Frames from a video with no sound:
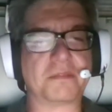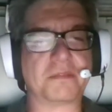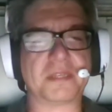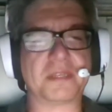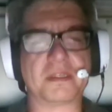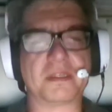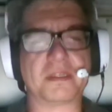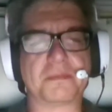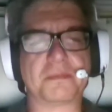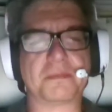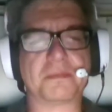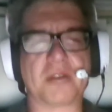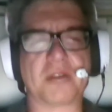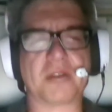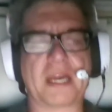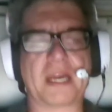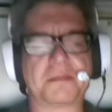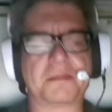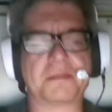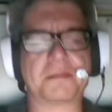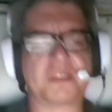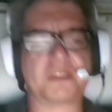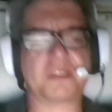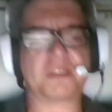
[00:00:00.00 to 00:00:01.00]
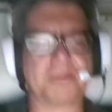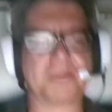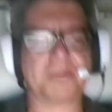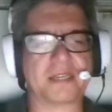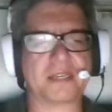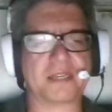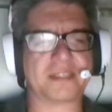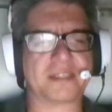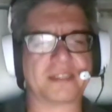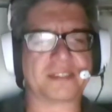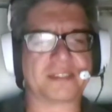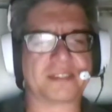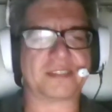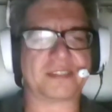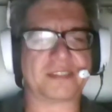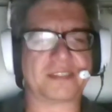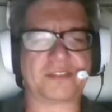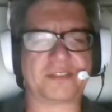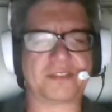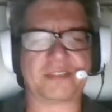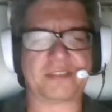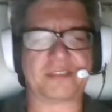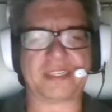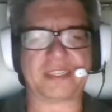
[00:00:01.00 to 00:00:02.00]
that perhaps you might listen
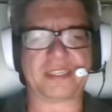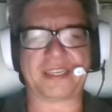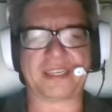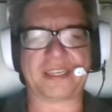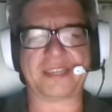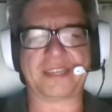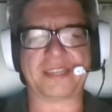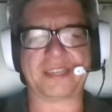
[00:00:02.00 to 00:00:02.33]
to it again